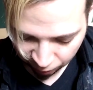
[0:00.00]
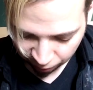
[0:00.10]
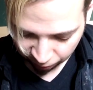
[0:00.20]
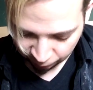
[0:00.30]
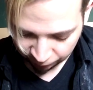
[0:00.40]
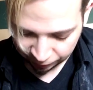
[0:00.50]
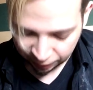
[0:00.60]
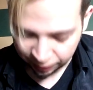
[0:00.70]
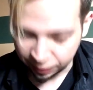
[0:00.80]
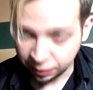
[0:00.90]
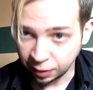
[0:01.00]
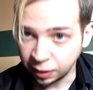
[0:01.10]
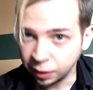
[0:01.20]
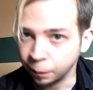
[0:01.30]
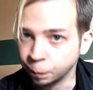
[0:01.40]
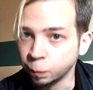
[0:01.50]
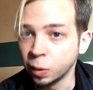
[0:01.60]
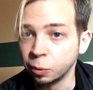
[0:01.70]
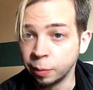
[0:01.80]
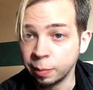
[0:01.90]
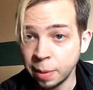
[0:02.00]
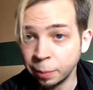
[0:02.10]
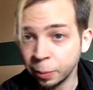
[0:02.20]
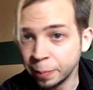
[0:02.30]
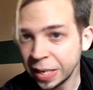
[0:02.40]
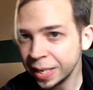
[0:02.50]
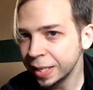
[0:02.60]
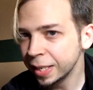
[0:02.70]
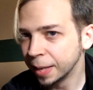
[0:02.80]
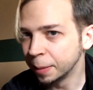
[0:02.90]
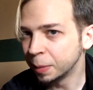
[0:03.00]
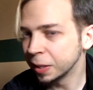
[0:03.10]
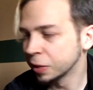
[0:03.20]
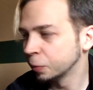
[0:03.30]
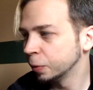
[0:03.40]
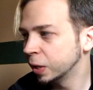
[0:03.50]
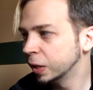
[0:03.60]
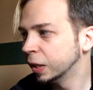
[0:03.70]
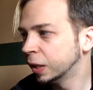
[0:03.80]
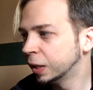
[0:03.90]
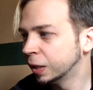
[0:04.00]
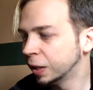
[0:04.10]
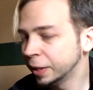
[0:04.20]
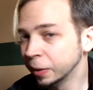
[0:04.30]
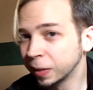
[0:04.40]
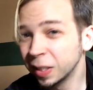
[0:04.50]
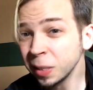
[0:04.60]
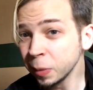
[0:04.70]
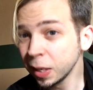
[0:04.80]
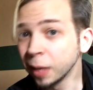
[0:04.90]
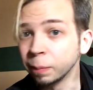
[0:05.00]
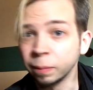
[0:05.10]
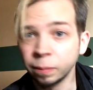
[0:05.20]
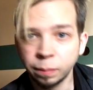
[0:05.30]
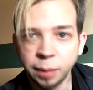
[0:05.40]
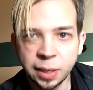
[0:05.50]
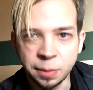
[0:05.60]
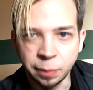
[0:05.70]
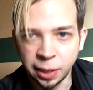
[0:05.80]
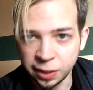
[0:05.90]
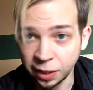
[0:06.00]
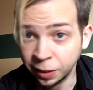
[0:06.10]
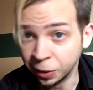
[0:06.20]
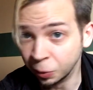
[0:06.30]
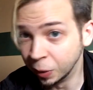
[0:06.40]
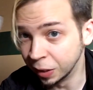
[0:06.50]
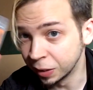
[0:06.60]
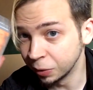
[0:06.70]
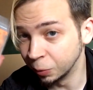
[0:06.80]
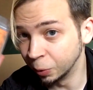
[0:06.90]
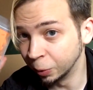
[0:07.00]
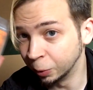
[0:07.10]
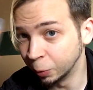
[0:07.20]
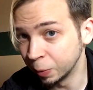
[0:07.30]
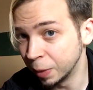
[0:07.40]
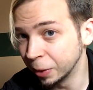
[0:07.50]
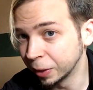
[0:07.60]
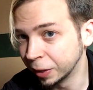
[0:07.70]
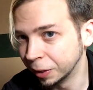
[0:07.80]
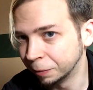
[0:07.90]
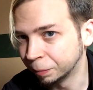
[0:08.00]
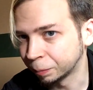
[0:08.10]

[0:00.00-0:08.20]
here, we've got Remember Me on the PS3. I know this was on PS Plus in the US or North America